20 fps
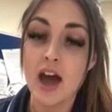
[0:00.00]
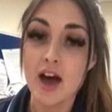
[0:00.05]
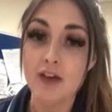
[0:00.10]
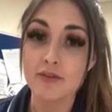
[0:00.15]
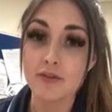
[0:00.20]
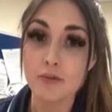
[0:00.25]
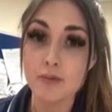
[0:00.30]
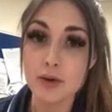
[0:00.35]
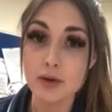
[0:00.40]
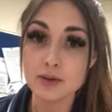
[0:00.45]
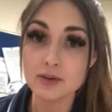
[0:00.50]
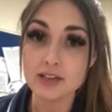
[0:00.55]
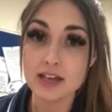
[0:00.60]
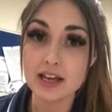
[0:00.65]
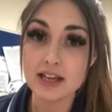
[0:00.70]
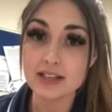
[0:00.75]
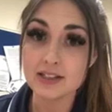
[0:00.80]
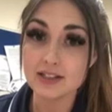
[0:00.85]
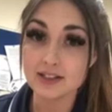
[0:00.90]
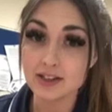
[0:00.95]
and for most
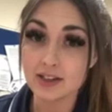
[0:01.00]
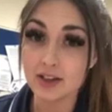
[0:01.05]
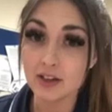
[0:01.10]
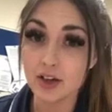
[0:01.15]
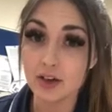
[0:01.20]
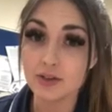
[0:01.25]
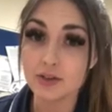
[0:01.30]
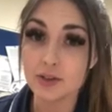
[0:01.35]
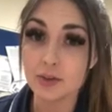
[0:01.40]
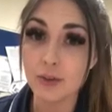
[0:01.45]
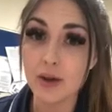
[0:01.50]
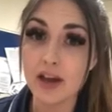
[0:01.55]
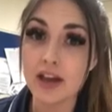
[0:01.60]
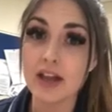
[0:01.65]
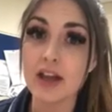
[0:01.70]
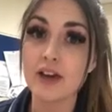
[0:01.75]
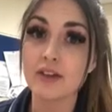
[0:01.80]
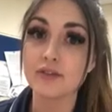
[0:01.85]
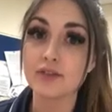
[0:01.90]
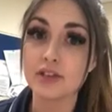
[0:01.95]
ladies it goes
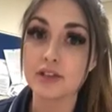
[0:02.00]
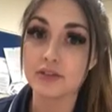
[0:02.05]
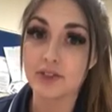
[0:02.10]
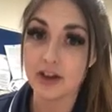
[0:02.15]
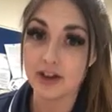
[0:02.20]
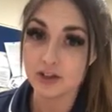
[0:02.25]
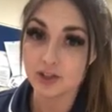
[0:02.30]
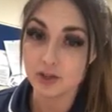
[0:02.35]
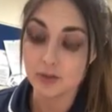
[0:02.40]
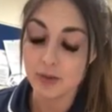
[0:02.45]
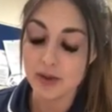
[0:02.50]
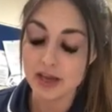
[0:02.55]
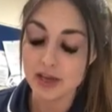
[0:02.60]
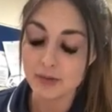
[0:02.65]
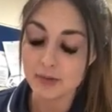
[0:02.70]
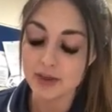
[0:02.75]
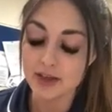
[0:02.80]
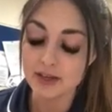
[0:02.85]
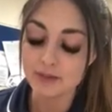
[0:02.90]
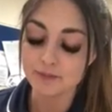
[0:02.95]
away after you've had your
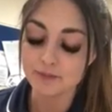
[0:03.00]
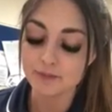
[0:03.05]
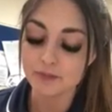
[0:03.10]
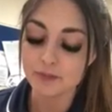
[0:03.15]
baby.